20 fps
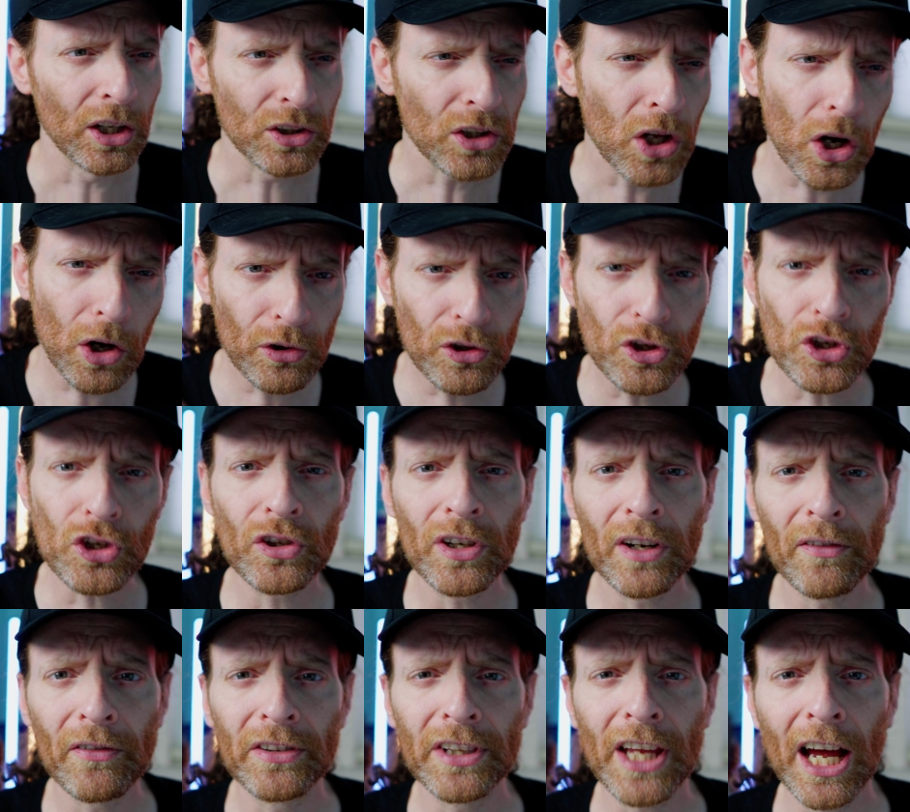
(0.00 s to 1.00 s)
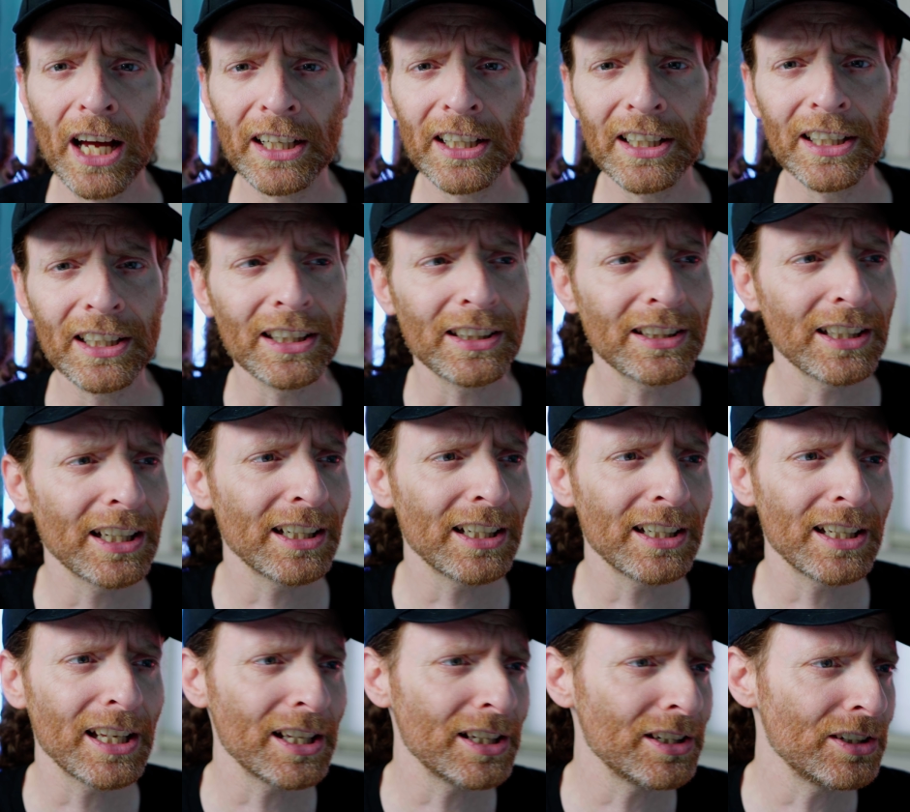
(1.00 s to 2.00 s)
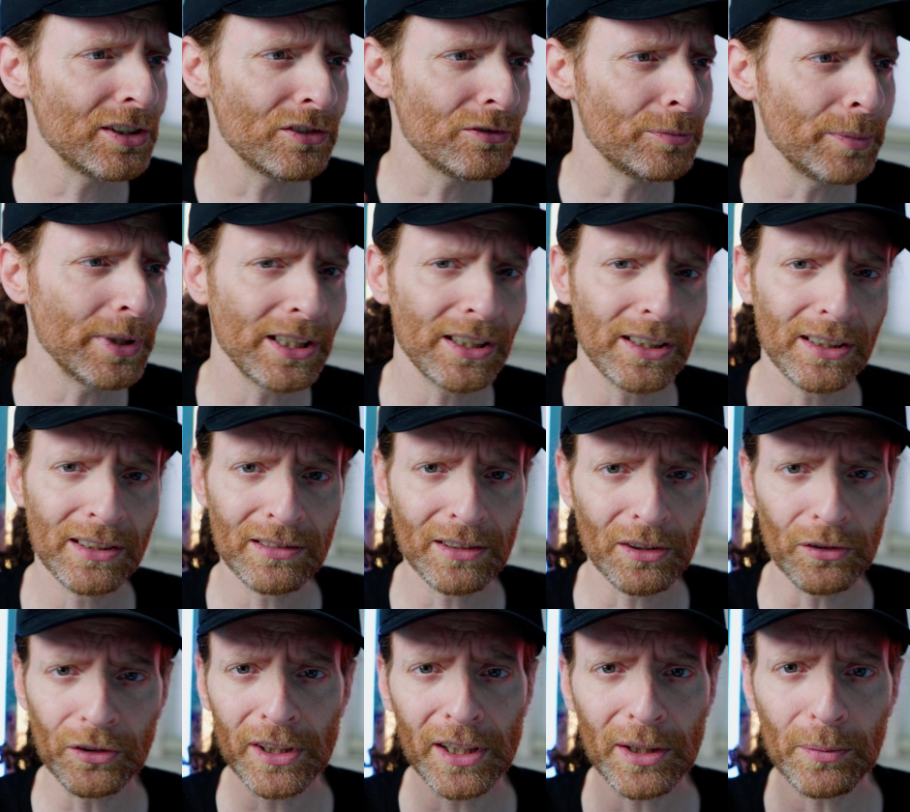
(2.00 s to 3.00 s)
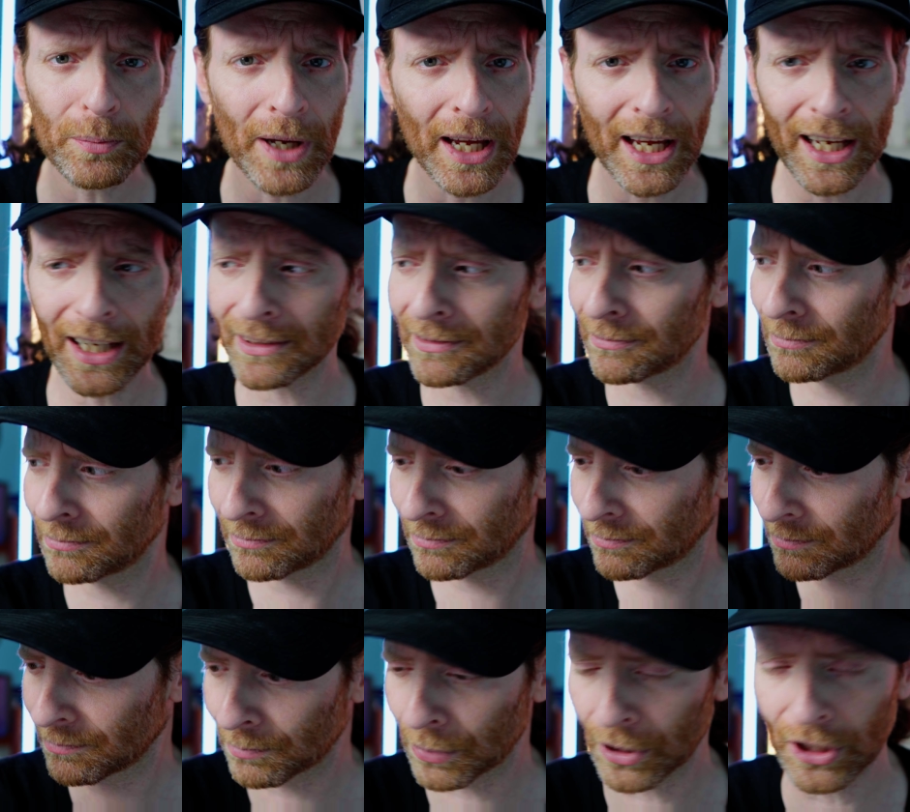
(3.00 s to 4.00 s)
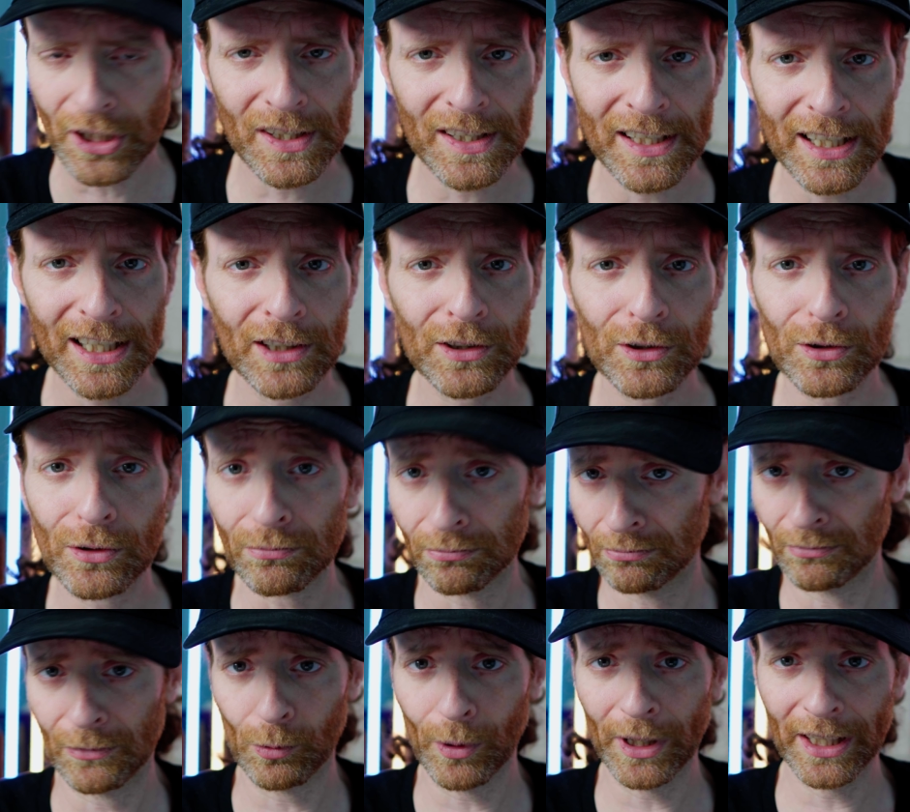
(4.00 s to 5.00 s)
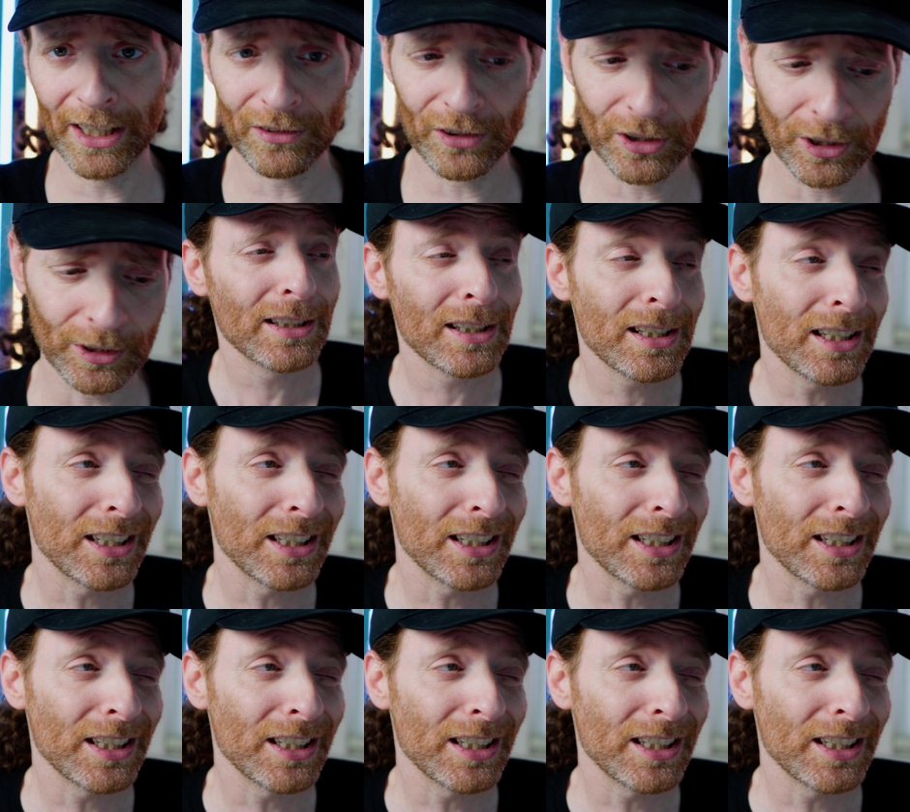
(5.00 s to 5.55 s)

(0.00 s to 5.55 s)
no, you shouldn't have done it, and you've been a really bad person or whatever.